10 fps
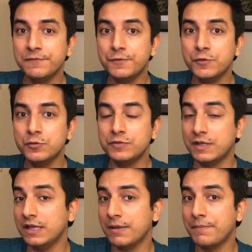if you
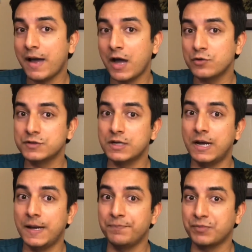think about
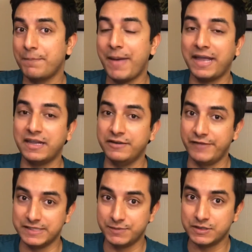a bank
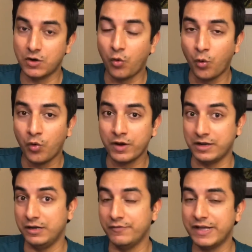investment or an
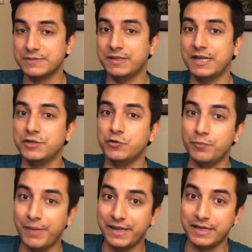investment that you
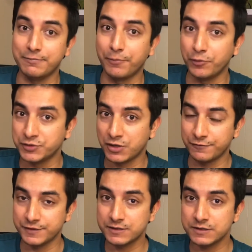make in post
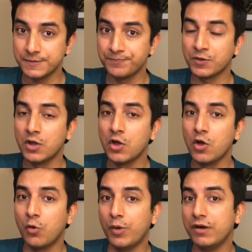office,
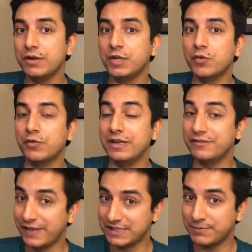wherein your
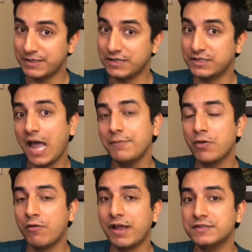investment, the time
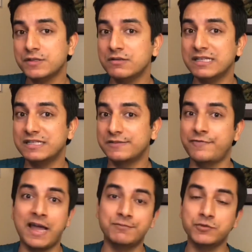horizon is
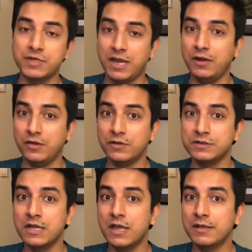5 to 10
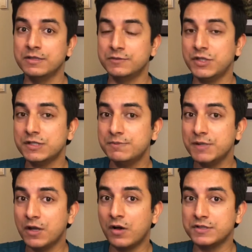years, just
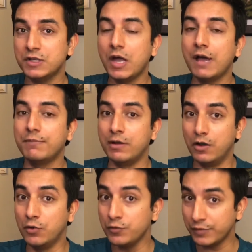because you have
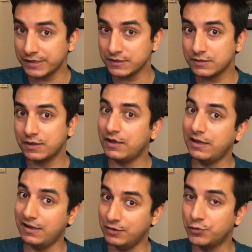low risk
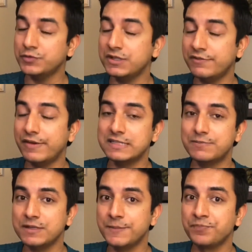in those
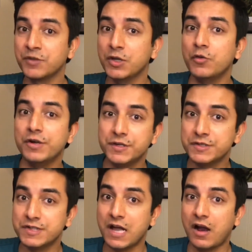investment, your
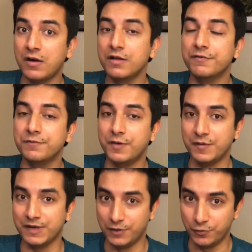returns are
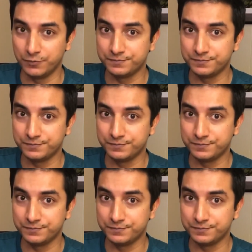very low.